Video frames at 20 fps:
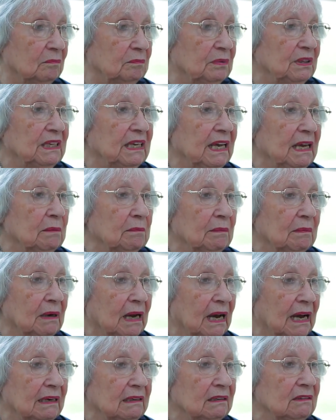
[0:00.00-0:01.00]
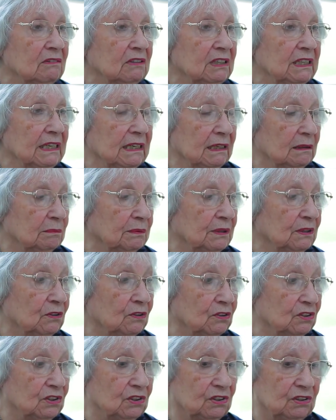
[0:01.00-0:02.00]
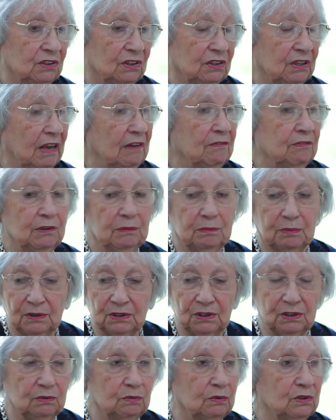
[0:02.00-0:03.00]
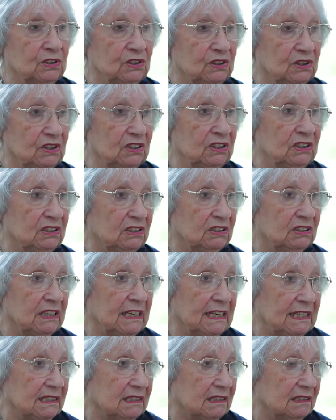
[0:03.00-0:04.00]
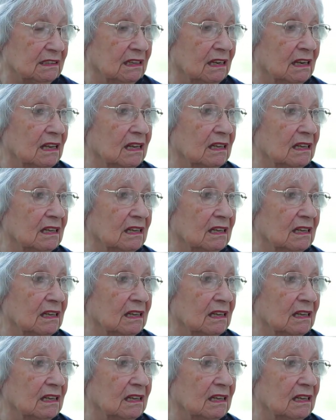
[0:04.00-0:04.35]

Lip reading: became unreal, because everybody was distressed